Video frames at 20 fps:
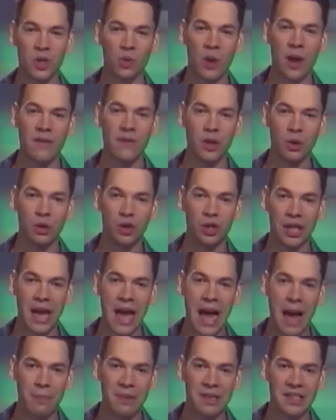A revolution
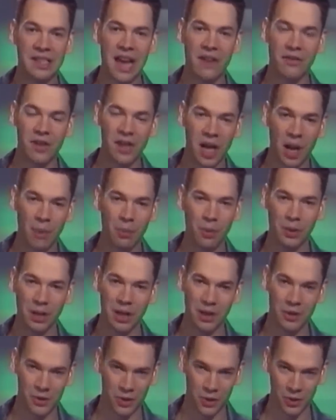happens every couple
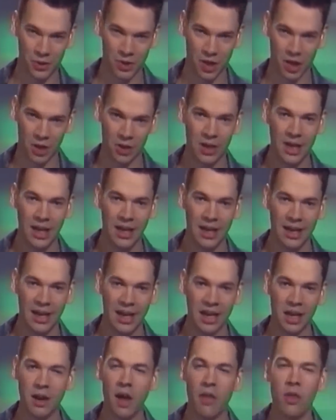years or so,
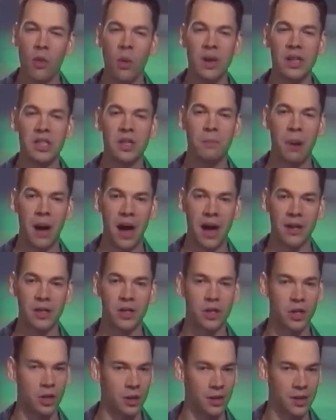and another one is upon
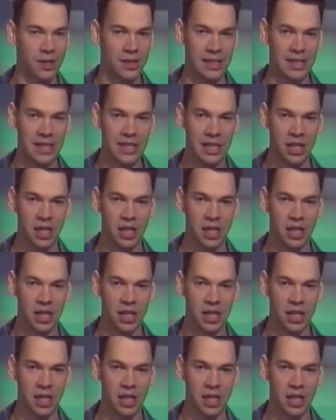us courtesy